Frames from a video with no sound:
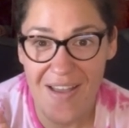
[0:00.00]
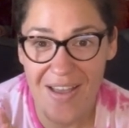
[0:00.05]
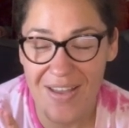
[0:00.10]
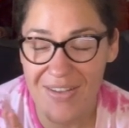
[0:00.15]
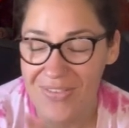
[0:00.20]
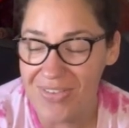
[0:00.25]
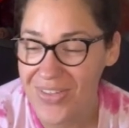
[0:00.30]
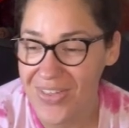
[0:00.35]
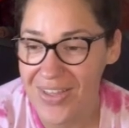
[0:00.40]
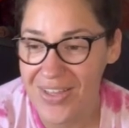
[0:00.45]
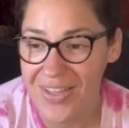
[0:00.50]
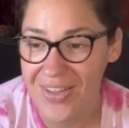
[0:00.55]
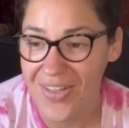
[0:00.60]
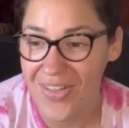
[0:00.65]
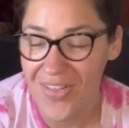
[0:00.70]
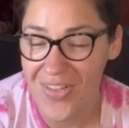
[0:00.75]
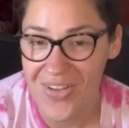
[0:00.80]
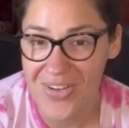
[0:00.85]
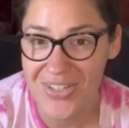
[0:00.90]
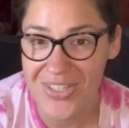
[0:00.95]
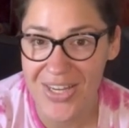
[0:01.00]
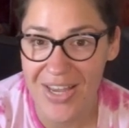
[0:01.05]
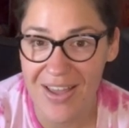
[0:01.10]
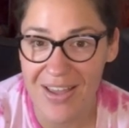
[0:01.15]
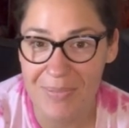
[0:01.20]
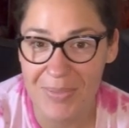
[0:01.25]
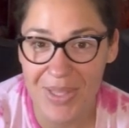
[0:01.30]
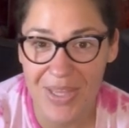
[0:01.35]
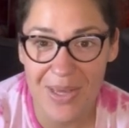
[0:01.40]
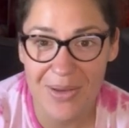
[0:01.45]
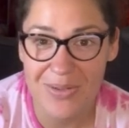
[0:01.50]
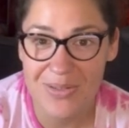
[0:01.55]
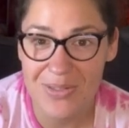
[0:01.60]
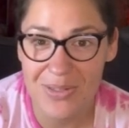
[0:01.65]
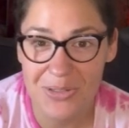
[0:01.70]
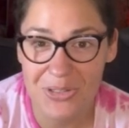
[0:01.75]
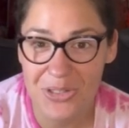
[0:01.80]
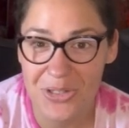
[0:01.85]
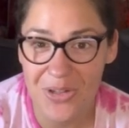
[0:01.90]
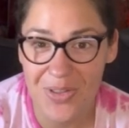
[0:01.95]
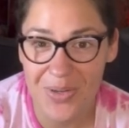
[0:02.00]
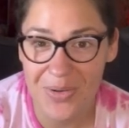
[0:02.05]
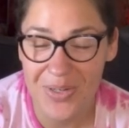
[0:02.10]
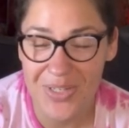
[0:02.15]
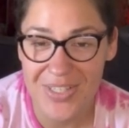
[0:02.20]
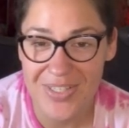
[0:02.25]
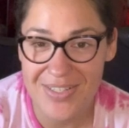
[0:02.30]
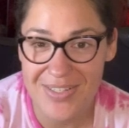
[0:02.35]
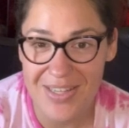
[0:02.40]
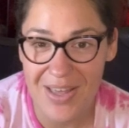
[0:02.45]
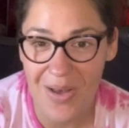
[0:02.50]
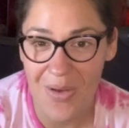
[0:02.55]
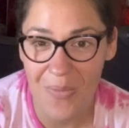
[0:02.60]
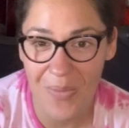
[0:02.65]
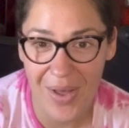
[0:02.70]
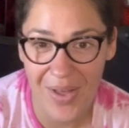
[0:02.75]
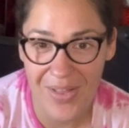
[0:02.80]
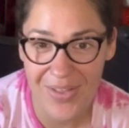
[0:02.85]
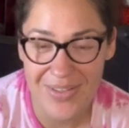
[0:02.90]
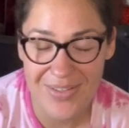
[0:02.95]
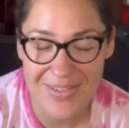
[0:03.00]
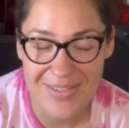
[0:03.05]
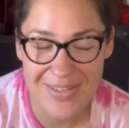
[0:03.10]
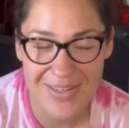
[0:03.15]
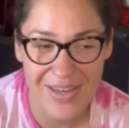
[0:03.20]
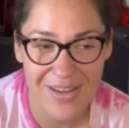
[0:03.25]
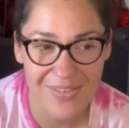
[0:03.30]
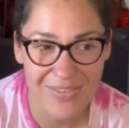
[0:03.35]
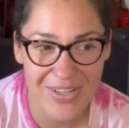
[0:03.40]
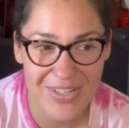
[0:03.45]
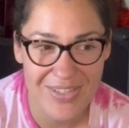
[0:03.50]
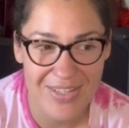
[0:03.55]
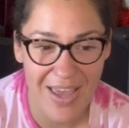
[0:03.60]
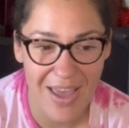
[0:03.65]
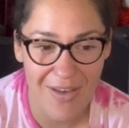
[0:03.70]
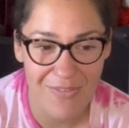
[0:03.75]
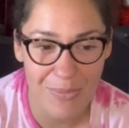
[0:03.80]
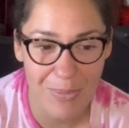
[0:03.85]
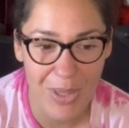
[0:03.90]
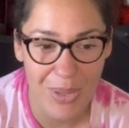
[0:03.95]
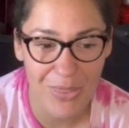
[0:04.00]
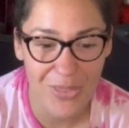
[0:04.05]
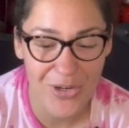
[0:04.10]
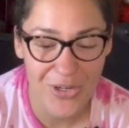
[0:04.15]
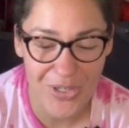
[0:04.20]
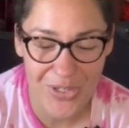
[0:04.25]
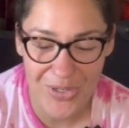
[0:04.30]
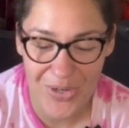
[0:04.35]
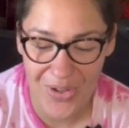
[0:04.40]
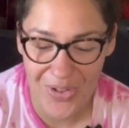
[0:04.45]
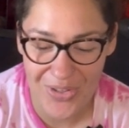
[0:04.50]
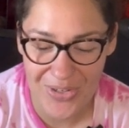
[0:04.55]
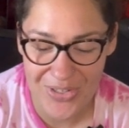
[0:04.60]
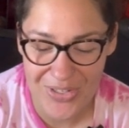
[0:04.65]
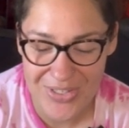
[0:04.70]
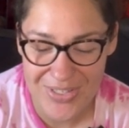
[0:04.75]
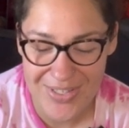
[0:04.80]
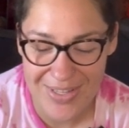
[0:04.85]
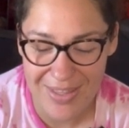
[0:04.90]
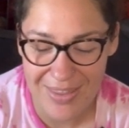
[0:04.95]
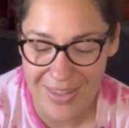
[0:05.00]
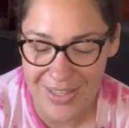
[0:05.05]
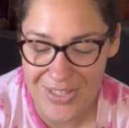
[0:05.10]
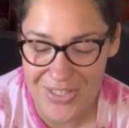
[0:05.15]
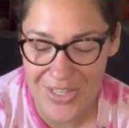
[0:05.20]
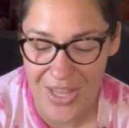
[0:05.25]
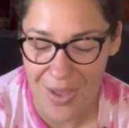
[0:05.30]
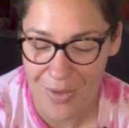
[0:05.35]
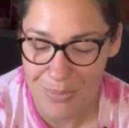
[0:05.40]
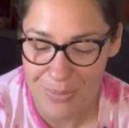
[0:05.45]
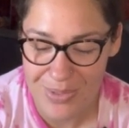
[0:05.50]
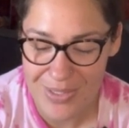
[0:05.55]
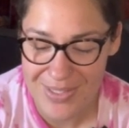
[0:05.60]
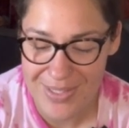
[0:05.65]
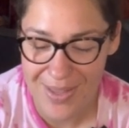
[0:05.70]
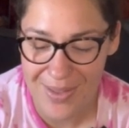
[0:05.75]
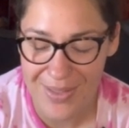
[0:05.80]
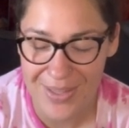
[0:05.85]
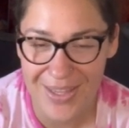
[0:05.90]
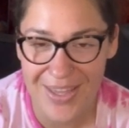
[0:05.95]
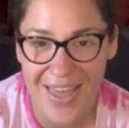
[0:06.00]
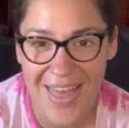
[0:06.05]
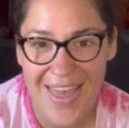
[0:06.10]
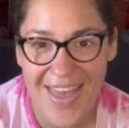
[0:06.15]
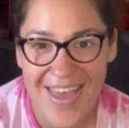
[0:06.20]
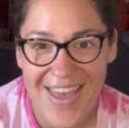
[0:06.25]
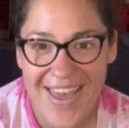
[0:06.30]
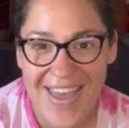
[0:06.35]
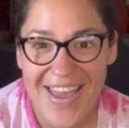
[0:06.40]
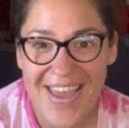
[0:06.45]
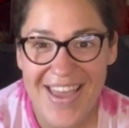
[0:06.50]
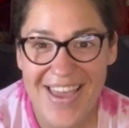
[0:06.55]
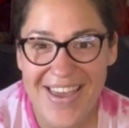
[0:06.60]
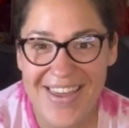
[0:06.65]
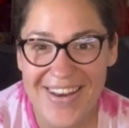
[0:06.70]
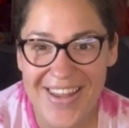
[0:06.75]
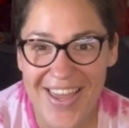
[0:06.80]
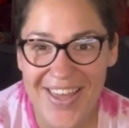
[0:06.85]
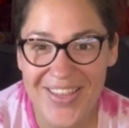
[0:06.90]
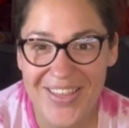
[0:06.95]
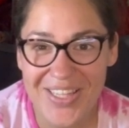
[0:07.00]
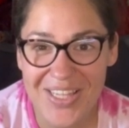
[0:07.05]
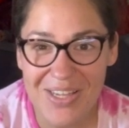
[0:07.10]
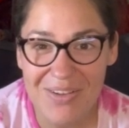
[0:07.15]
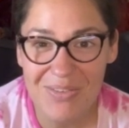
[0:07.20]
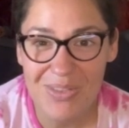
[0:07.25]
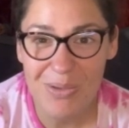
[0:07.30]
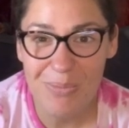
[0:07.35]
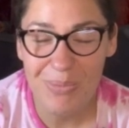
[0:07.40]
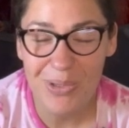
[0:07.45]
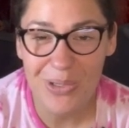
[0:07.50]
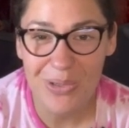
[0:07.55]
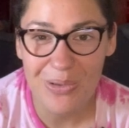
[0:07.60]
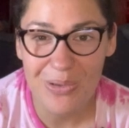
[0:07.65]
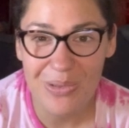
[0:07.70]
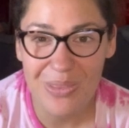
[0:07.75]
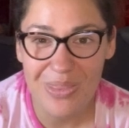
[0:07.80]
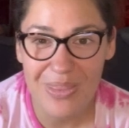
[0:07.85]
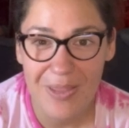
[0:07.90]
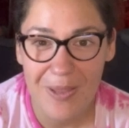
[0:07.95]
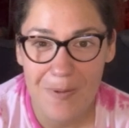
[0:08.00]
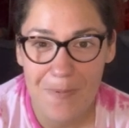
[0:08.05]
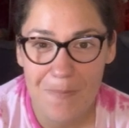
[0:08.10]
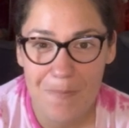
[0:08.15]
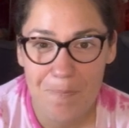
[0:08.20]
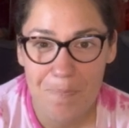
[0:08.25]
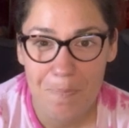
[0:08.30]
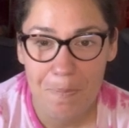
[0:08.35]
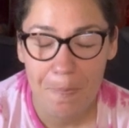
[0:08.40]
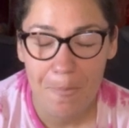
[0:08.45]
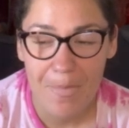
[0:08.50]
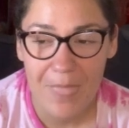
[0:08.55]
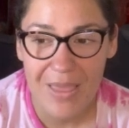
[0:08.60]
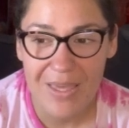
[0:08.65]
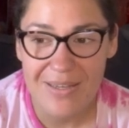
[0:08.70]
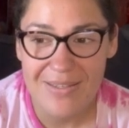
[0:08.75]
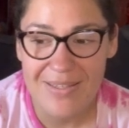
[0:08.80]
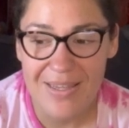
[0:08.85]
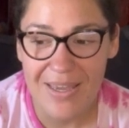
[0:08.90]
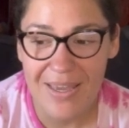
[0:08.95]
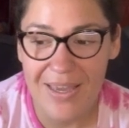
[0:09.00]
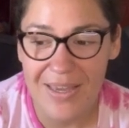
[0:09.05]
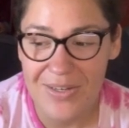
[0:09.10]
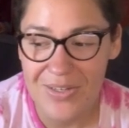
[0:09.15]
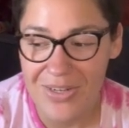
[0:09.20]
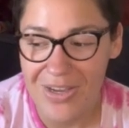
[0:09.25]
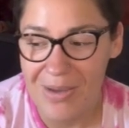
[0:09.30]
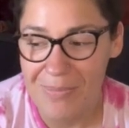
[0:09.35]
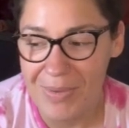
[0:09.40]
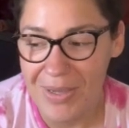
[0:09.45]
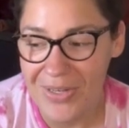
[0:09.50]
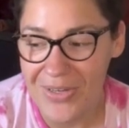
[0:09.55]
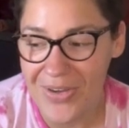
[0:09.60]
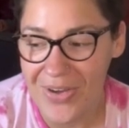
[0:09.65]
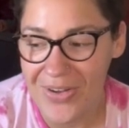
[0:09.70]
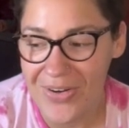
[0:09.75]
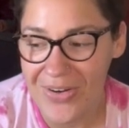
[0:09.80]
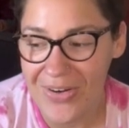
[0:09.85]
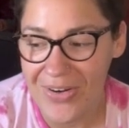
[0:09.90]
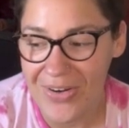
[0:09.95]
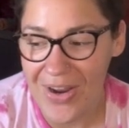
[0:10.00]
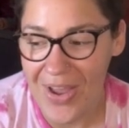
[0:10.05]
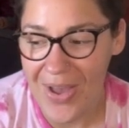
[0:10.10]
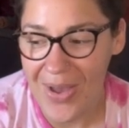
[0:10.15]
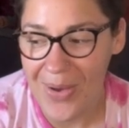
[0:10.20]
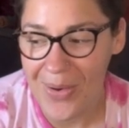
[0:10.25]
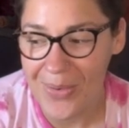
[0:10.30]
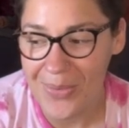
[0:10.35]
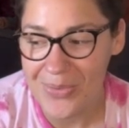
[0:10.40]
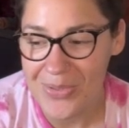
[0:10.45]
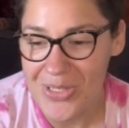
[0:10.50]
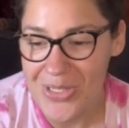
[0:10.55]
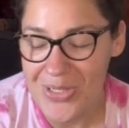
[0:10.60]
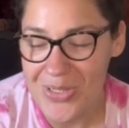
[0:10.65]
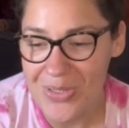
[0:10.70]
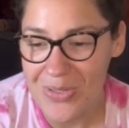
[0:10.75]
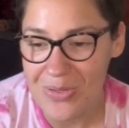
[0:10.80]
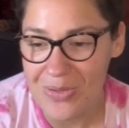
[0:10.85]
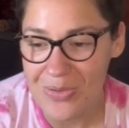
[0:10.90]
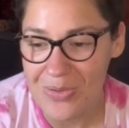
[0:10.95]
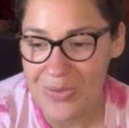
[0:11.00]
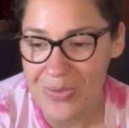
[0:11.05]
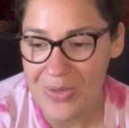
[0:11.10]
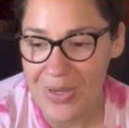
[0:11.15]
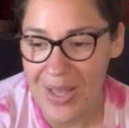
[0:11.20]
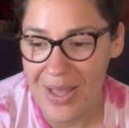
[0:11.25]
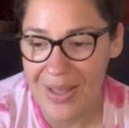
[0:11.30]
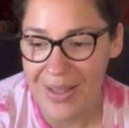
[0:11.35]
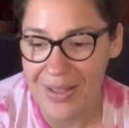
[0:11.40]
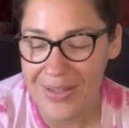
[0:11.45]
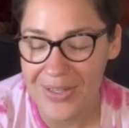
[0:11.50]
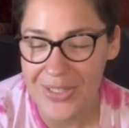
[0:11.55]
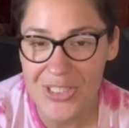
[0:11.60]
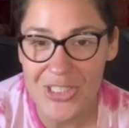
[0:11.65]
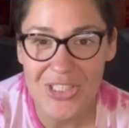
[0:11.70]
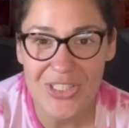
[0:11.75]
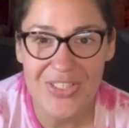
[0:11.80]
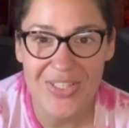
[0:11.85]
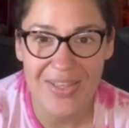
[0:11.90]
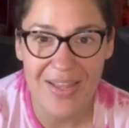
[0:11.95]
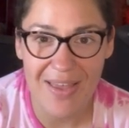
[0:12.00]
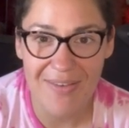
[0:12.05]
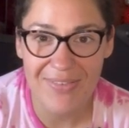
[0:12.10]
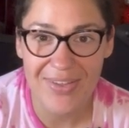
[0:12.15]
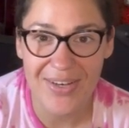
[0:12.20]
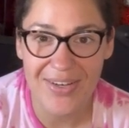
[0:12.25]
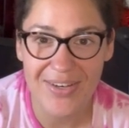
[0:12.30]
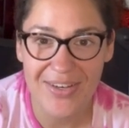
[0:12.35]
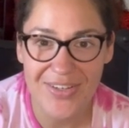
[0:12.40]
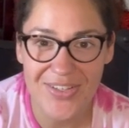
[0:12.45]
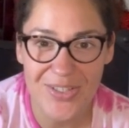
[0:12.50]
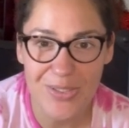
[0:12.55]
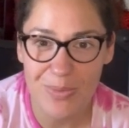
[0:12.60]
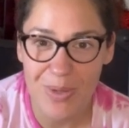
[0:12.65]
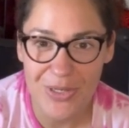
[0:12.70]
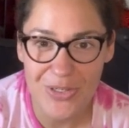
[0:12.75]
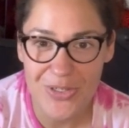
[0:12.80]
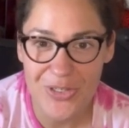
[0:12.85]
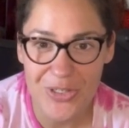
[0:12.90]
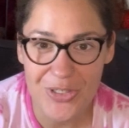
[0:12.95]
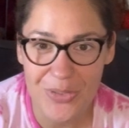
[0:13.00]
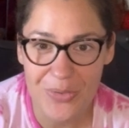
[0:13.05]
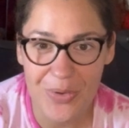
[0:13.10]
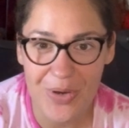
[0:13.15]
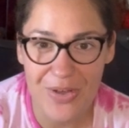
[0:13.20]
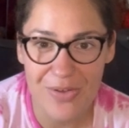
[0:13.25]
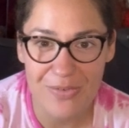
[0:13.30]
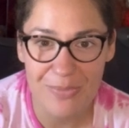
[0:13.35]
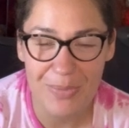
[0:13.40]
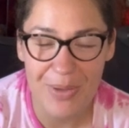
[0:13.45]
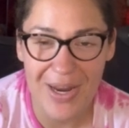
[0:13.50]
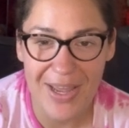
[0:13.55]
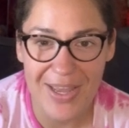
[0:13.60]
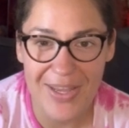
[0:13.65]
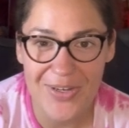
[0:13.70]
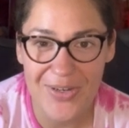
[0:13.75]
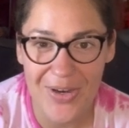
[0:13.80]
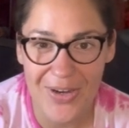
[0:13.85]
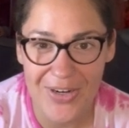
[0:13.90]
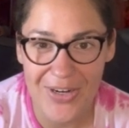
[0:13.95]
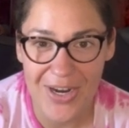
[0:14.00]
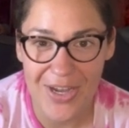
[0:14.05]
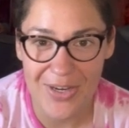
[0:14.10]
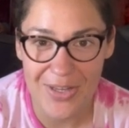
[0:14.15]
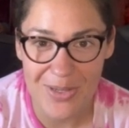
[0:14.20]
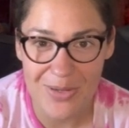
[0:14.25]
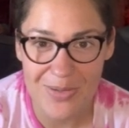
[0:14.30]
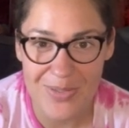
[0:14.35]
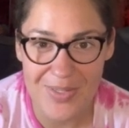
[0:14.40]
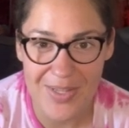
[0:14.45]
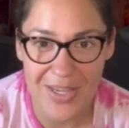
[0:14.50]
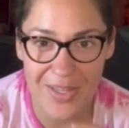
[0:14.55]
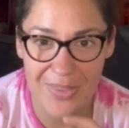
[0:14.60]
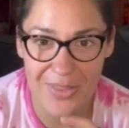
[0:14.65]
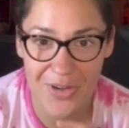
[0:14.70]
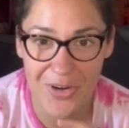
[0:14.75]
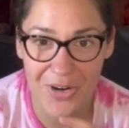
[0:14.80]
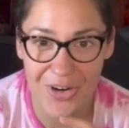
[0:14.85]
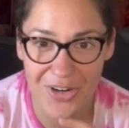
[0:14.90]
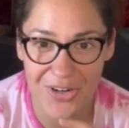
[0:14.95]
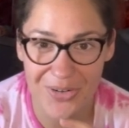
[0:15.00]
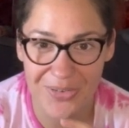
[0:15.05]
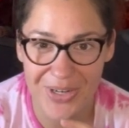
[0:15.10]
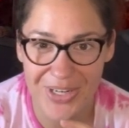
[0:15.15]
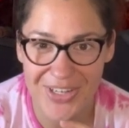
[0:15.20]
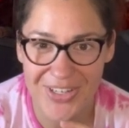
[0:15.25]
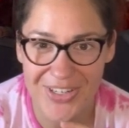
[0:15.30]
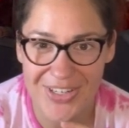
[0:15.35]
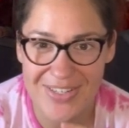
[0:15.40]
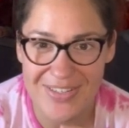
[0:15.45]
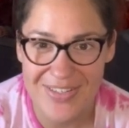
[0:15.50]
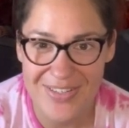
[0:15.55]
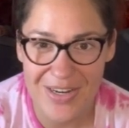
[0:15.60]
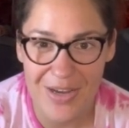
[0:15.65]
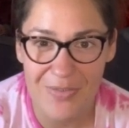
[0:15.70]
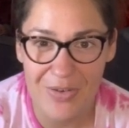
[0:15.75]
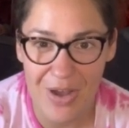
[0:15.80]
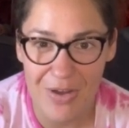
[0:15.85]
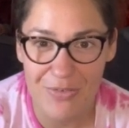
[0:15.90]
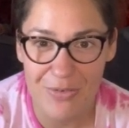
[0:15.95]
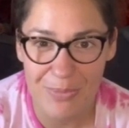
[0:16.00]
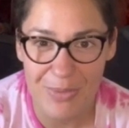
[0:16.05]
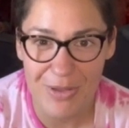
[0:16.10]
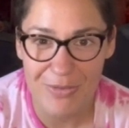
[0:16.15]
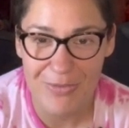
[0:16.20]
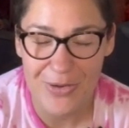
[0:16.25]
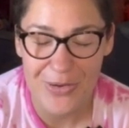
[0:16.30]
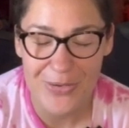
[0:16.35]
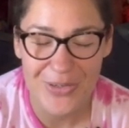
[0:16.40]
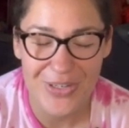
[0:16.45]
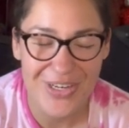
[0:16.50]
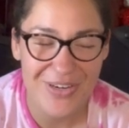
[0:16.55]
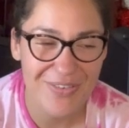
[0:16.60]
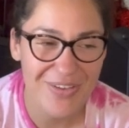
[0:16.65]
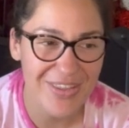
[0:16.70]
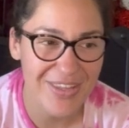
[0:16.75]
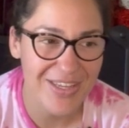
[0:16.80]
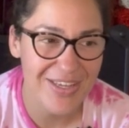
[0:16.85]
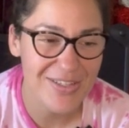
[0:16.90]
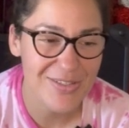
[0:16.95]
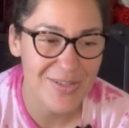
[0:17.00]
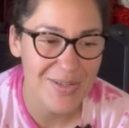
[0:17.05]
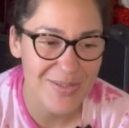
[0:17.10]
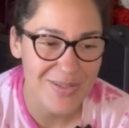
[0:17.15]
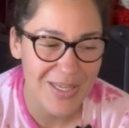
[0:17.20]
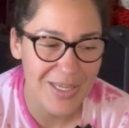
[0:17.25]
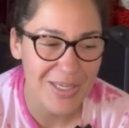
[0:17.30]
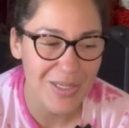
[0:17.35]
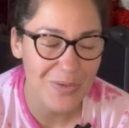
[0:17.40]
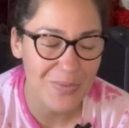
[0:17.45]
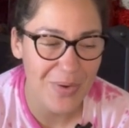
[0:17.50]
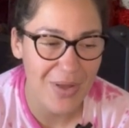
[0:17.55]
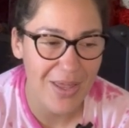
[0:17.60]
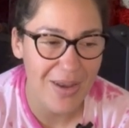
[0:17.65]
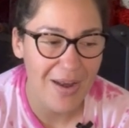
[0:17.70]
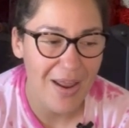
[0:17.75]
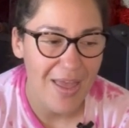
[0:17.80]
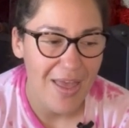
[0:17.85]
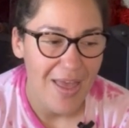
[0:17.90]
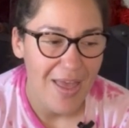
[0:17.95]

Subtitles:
I feel like, a long time. Like, I was so sure they were going to sell well and stuff because I have them at $30 and they just haven't been selling. And I leave the booth because I had taught my daughter how to, she's 11, she's about to turn 12, but I had taught her how to use like the card reader and stuff off of my phone and everything. So I was like, you know what?